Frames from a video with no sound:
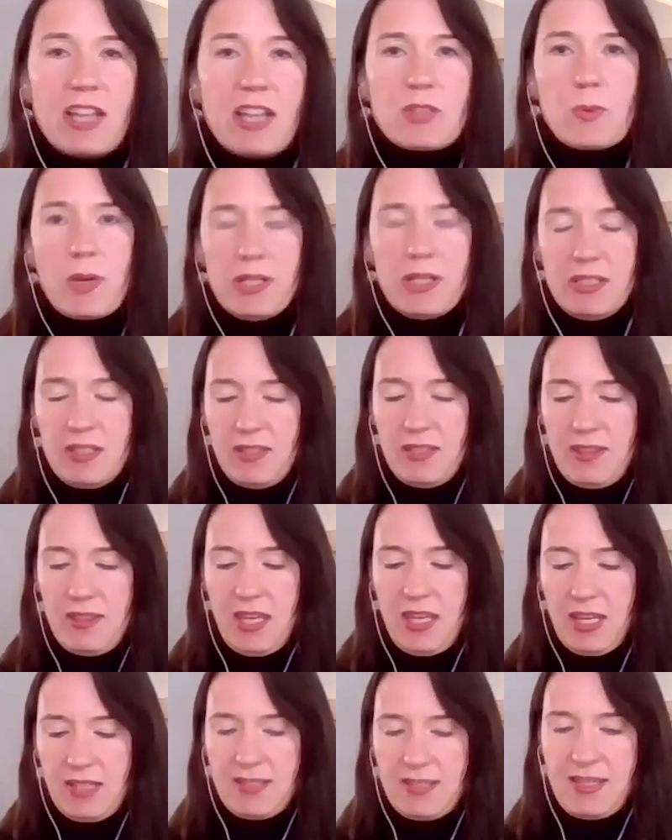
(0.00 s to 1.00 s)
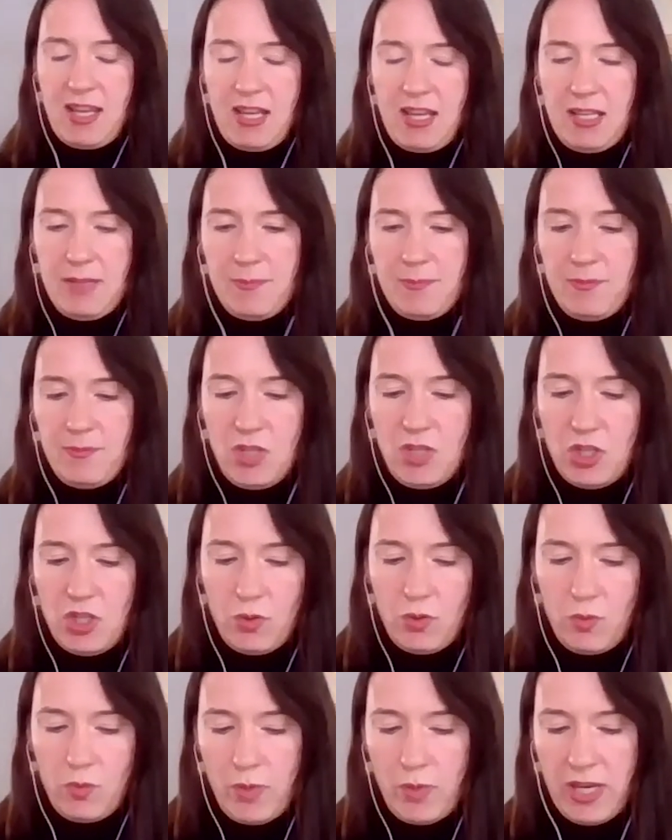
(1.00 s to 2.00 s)
one of the things,
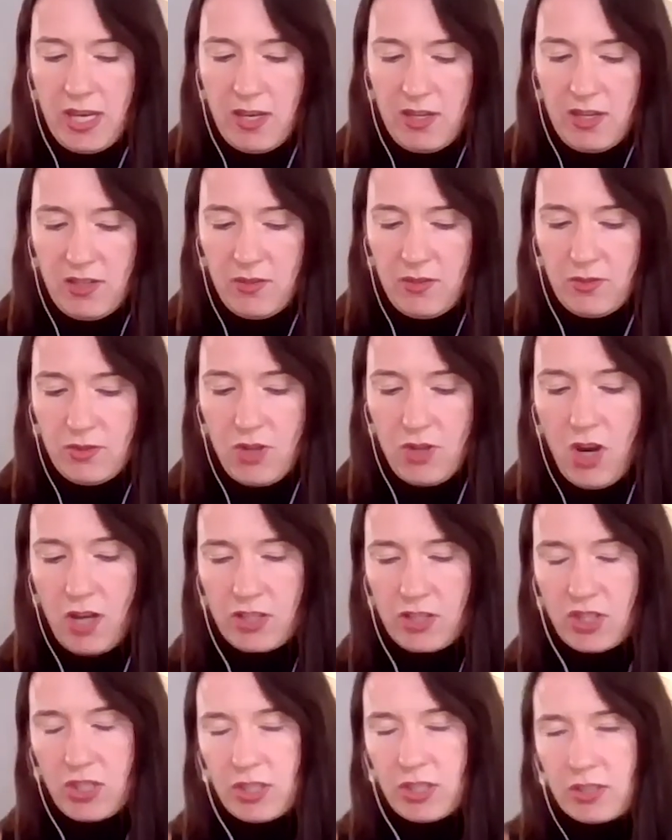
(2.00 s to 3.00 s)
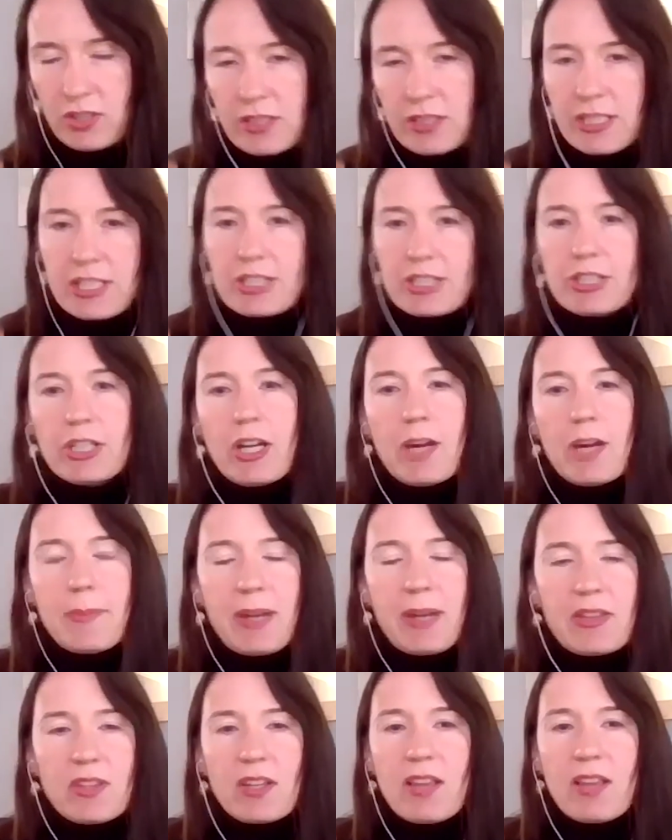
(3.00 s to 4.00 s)
we talked earlier
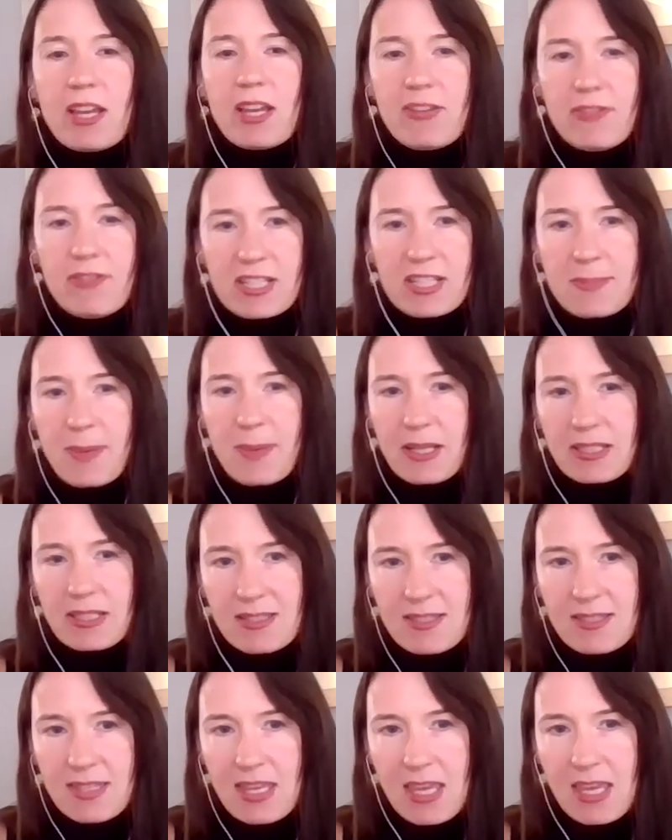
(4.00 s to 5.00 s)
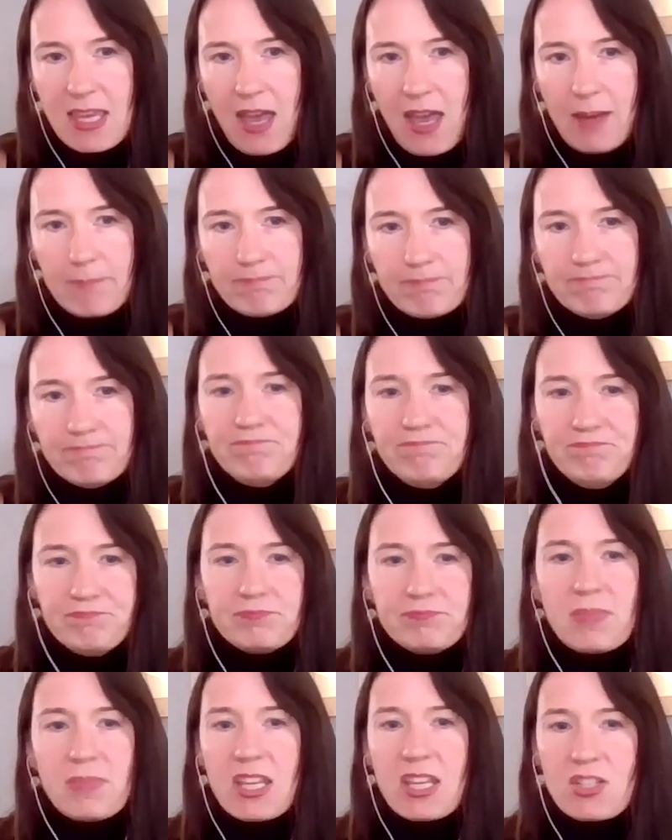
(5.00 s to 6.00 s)
about the life expectancy gap
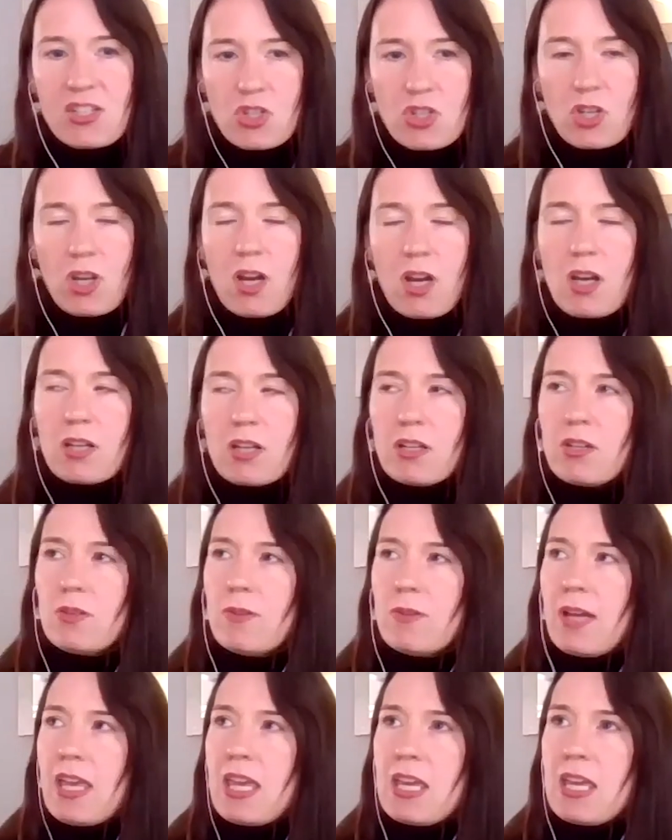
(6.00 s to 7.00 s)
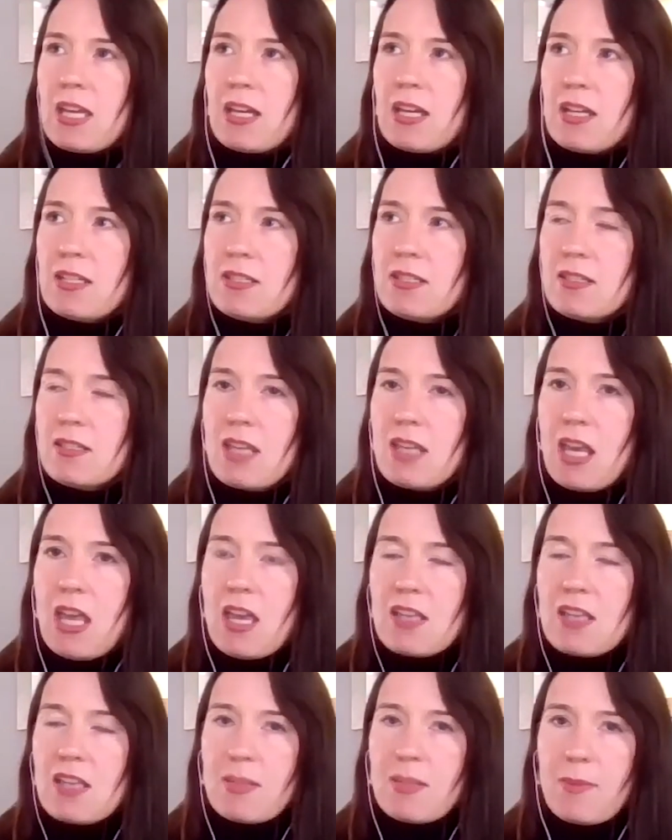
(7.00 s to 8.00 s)
in Chicago and
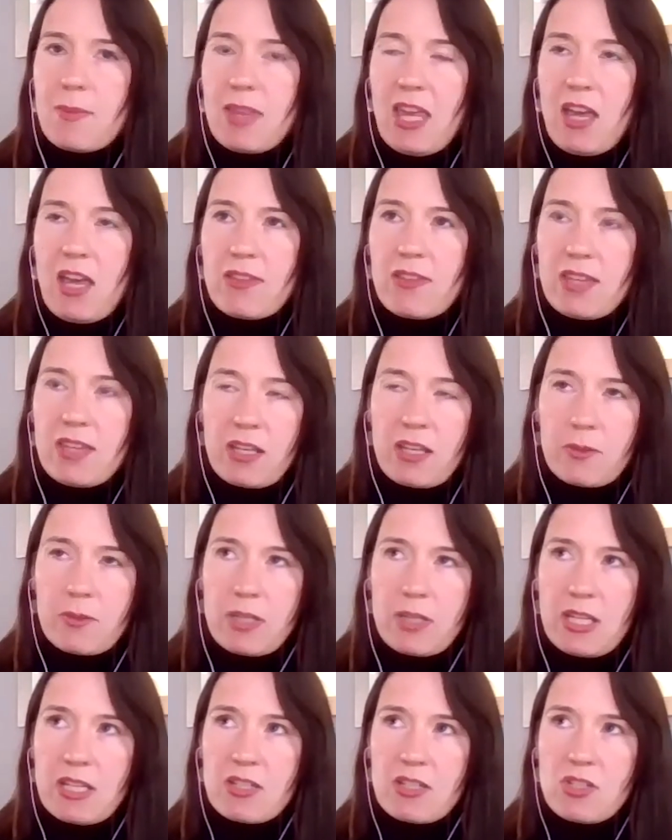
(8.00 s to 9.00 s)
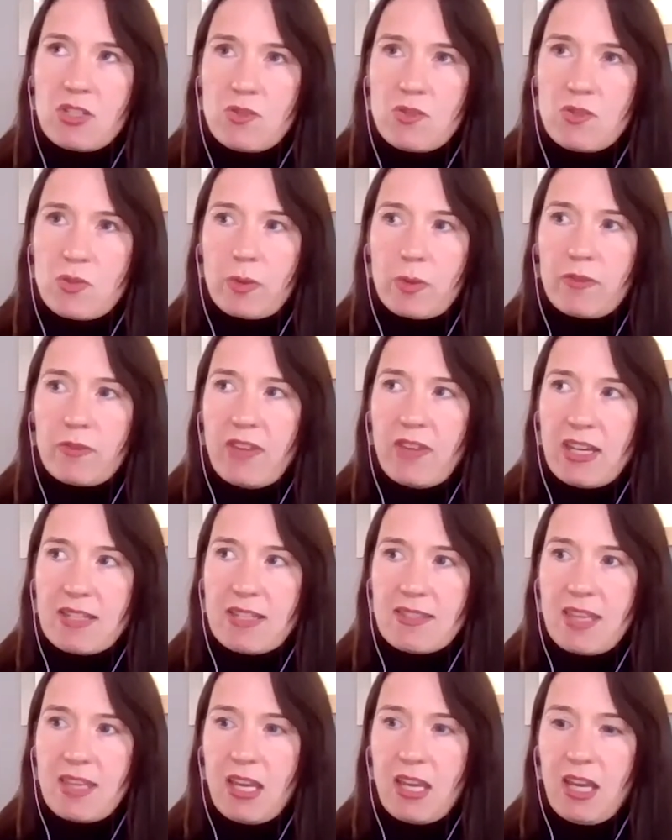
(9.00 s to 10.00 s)
some of the health equity issues we're
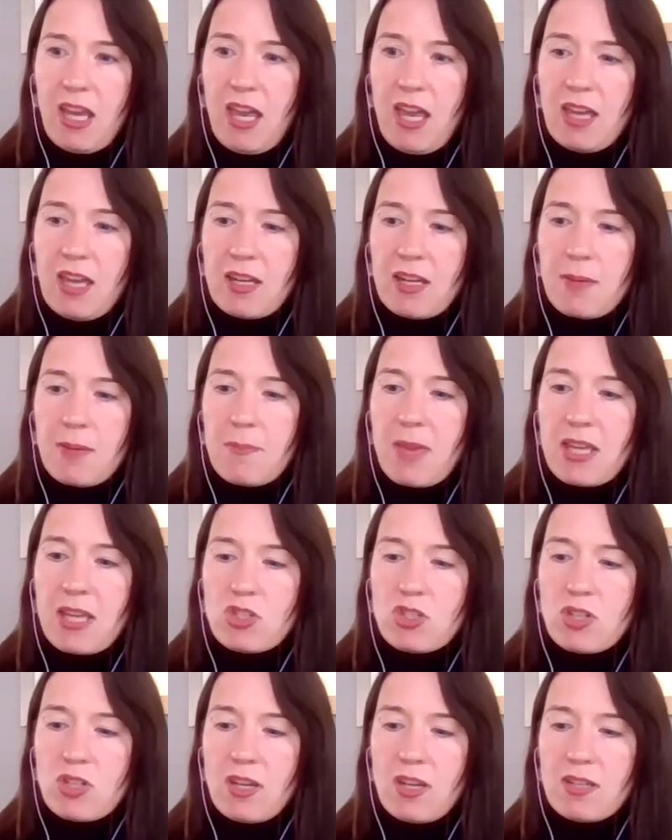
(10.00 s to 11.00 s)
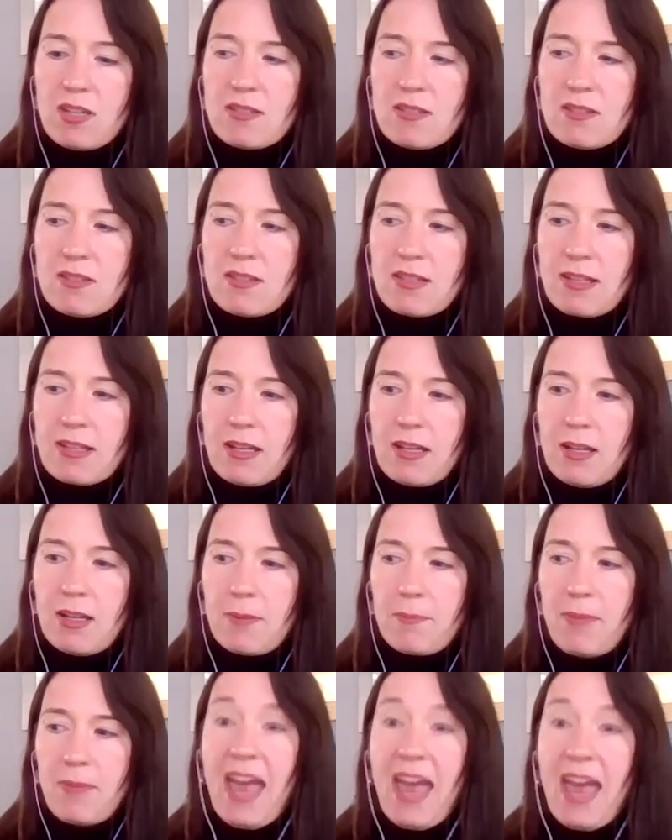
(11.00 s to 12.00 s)
facing. And I mentioned
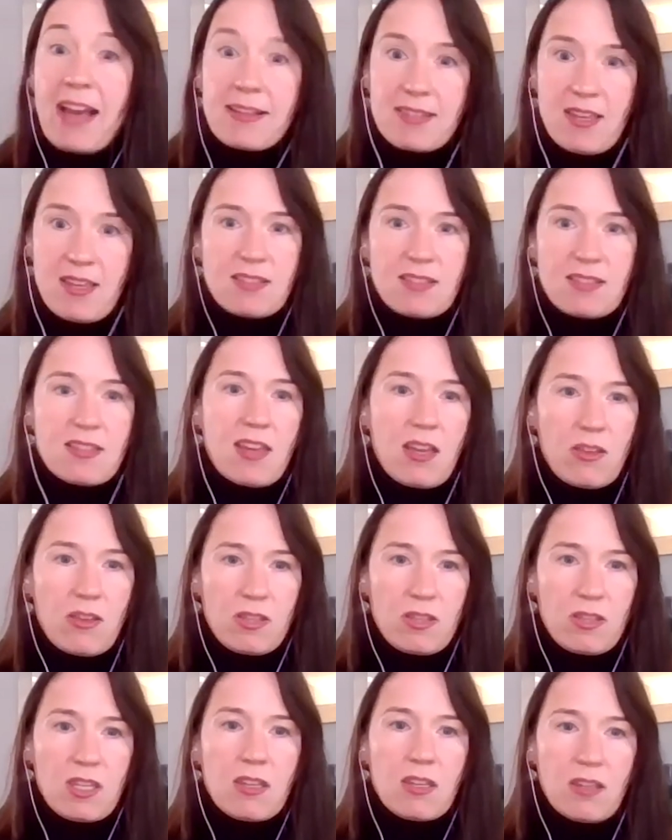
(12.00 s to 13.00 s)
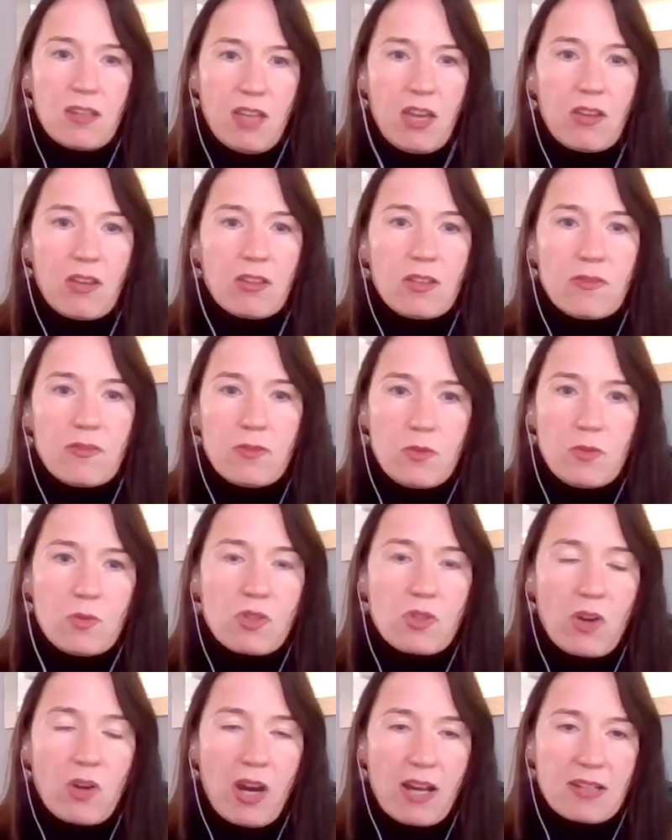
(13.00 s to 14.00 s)
access to healthy
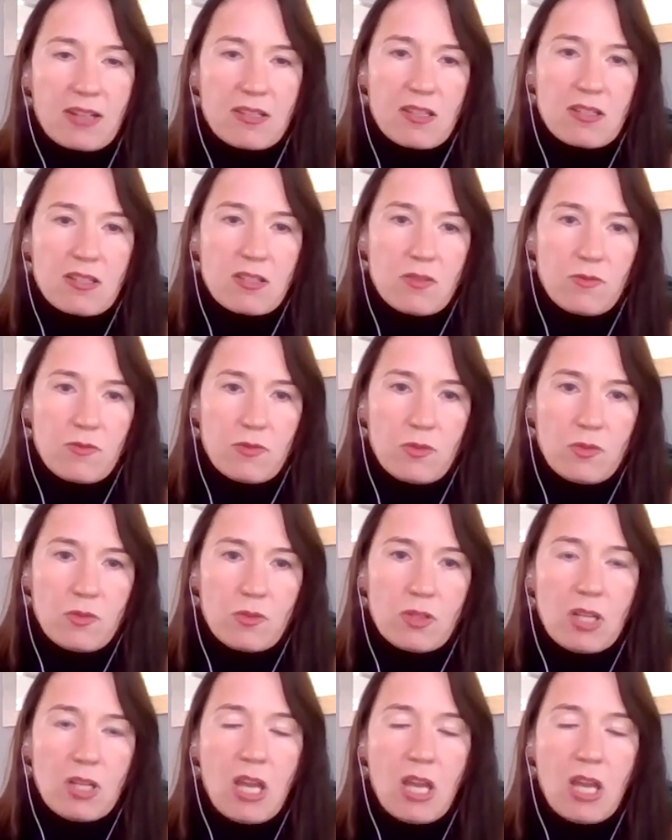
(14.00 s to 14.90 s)
foods or access to food.